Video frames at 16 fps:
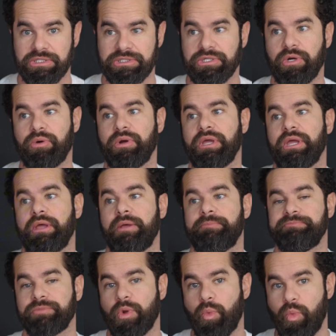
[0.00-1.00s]
So
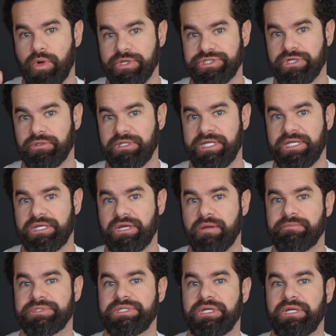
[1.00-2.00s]
once your lead
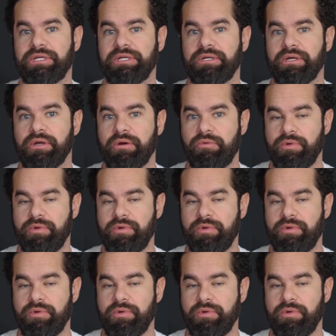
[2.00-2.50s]
comes in,